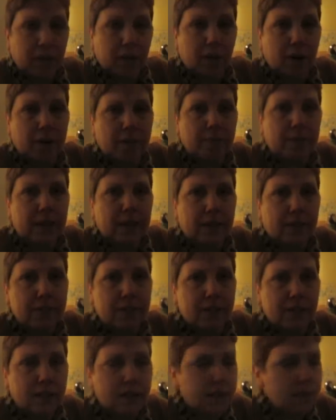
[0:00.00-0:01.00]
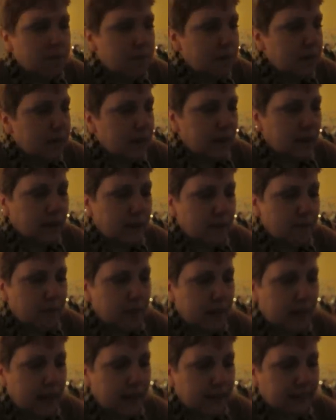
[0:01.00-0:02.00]
going to go have my nails done in the morning. They've
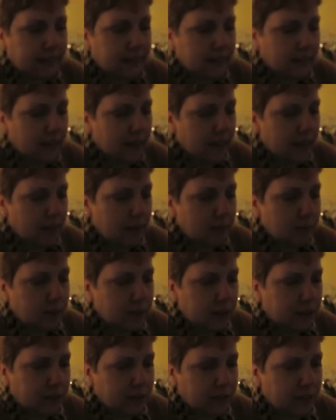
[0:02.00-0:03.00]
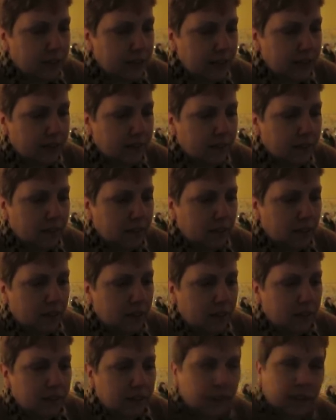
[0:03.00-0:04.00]
been lasting now, which is great.
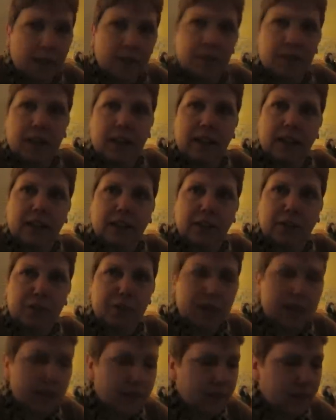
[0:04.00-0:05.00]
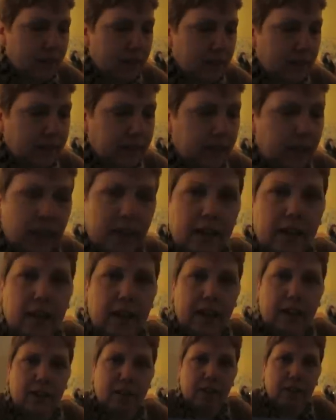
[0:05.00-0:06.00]
It's time to get this wreath and this candy
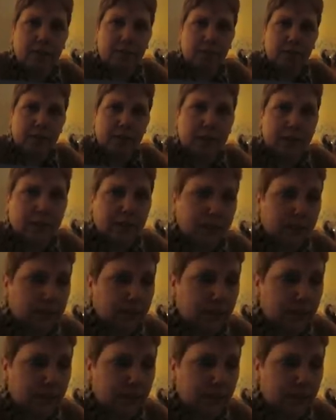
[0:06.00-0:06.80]
cane off because